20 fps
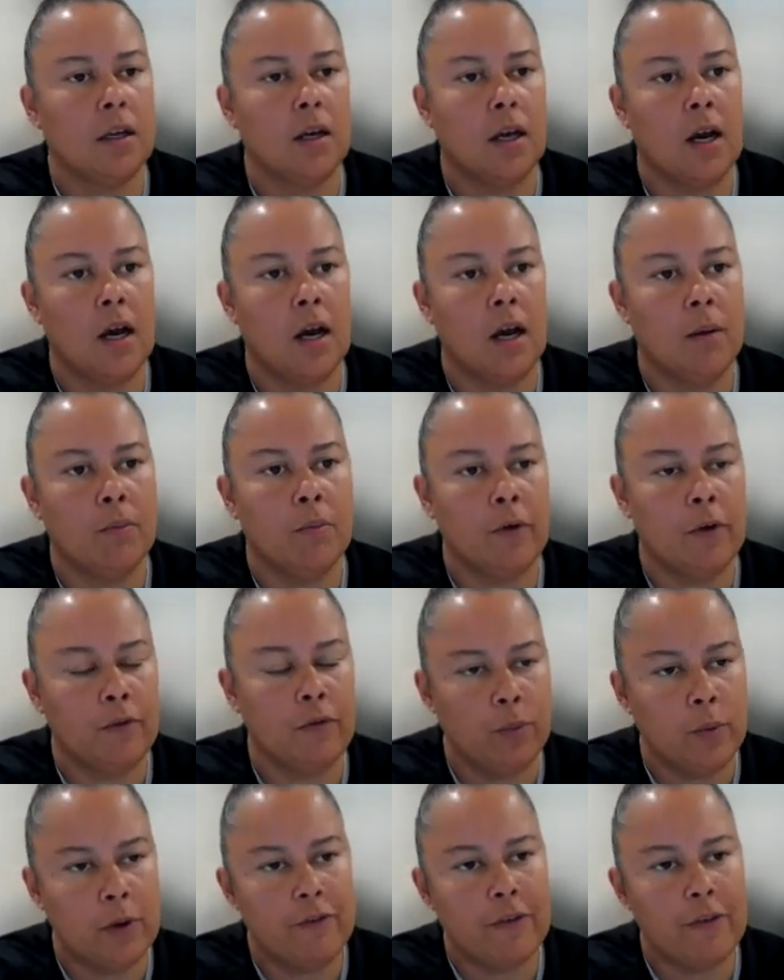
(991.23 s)

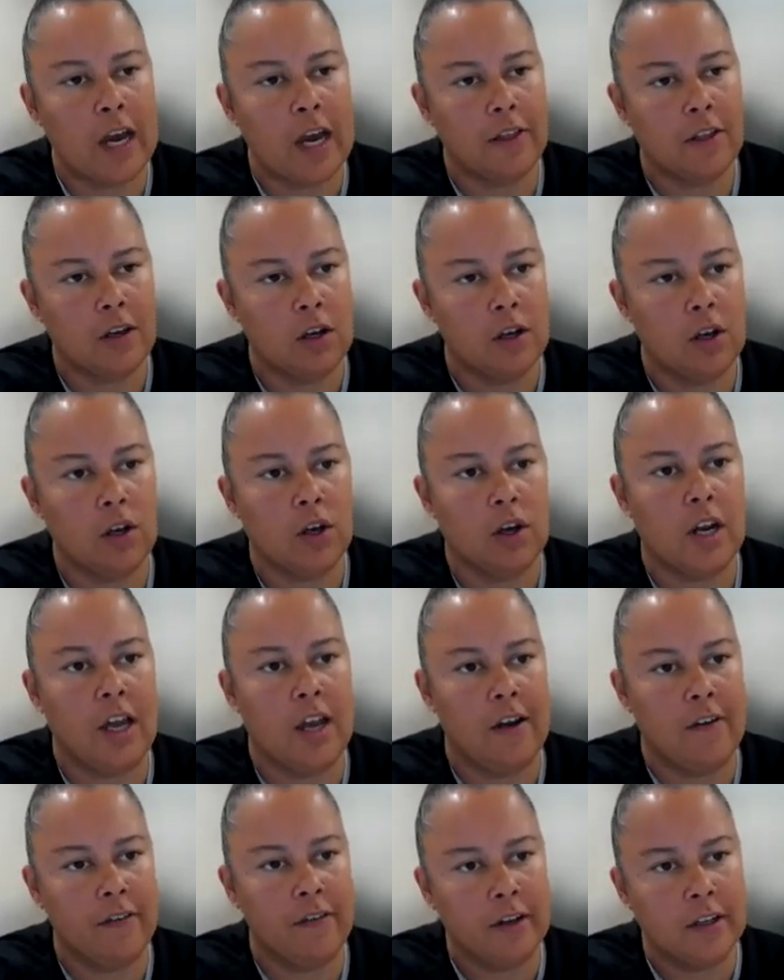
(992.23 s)
We've gathered a lot of
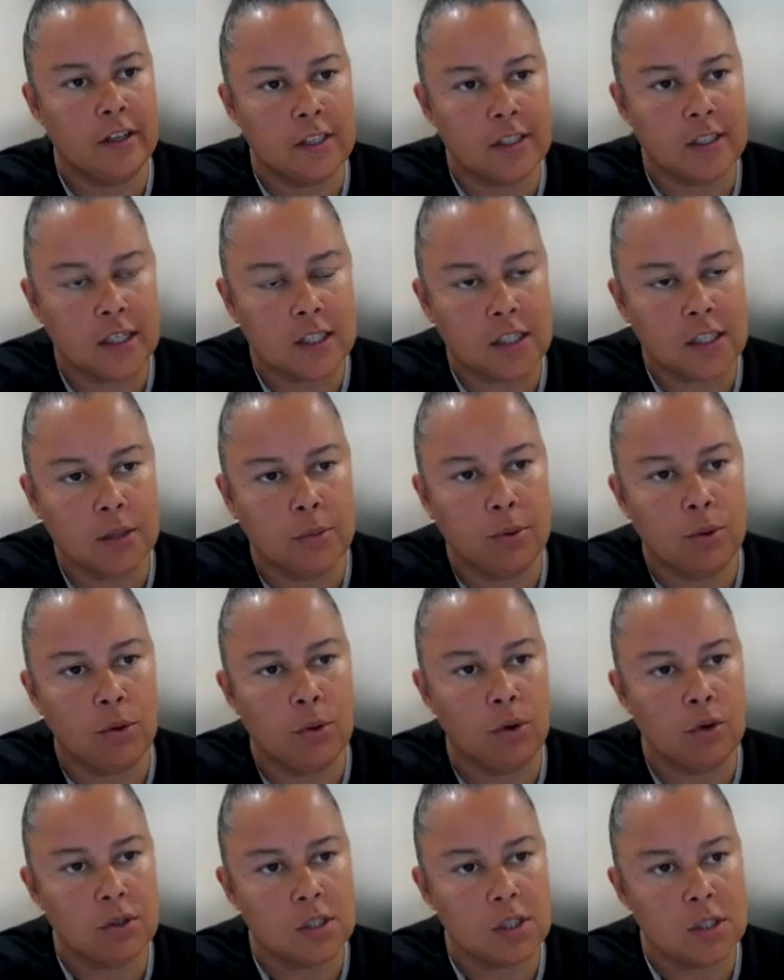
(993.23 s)
evidence that
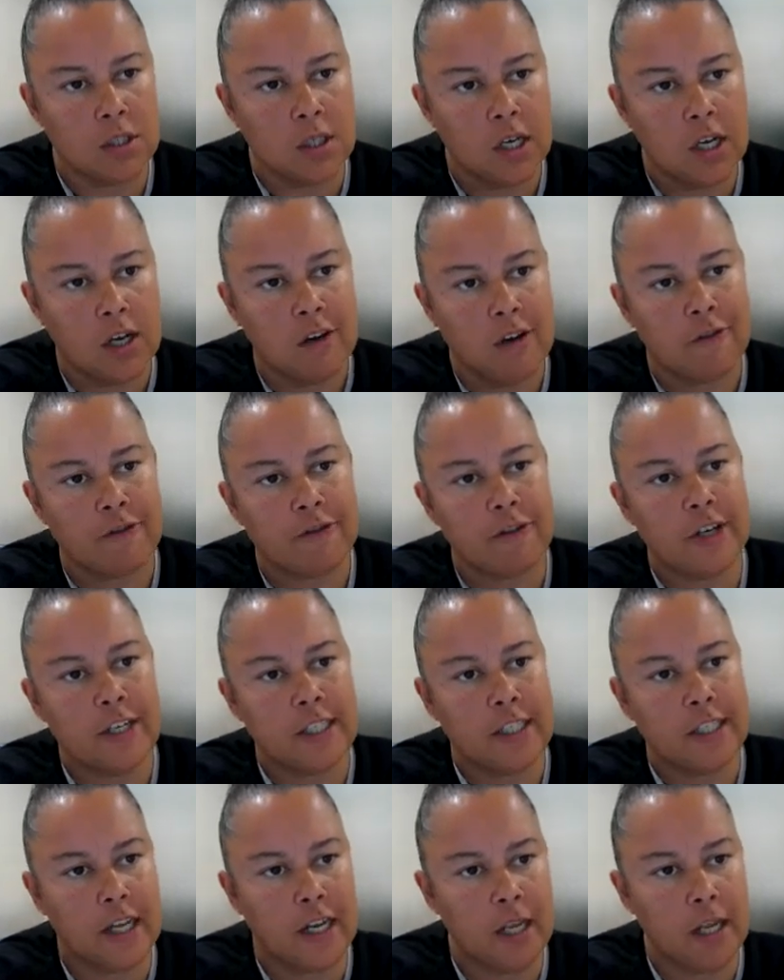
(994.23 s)
supports
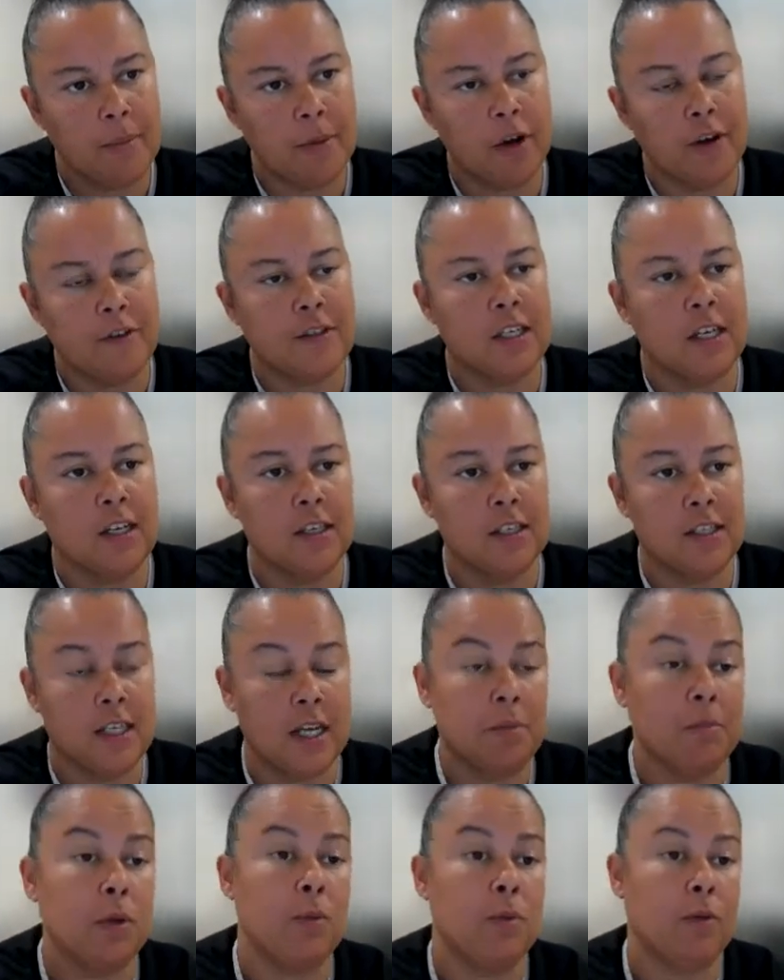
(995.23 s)
freestanding birth centres
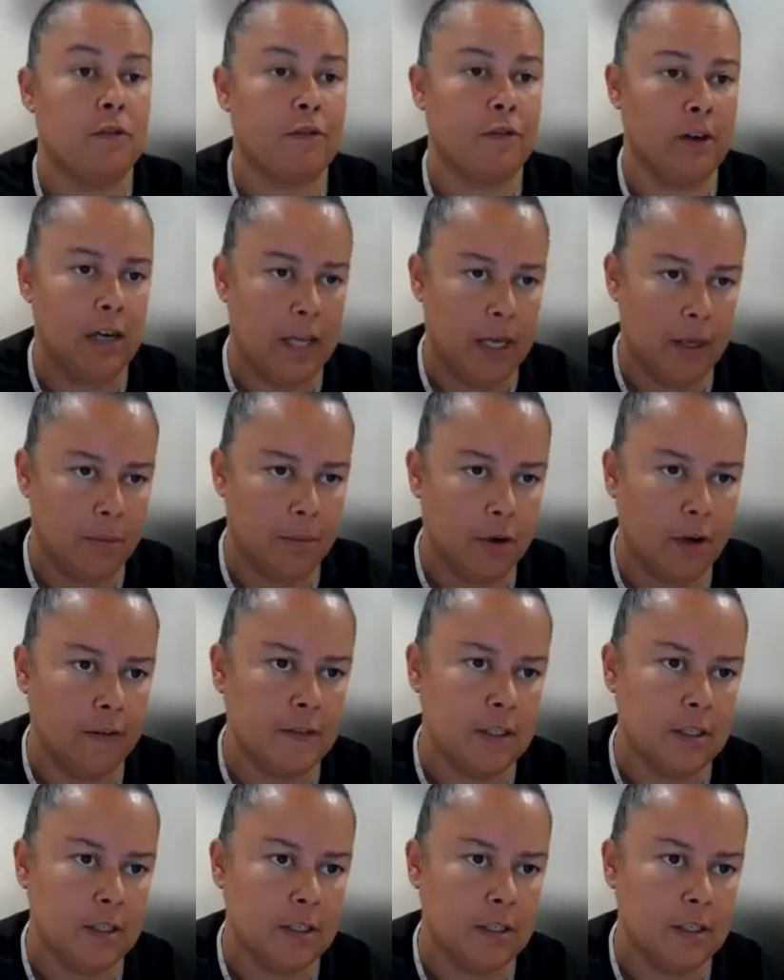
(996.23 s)
and midwifery-led birth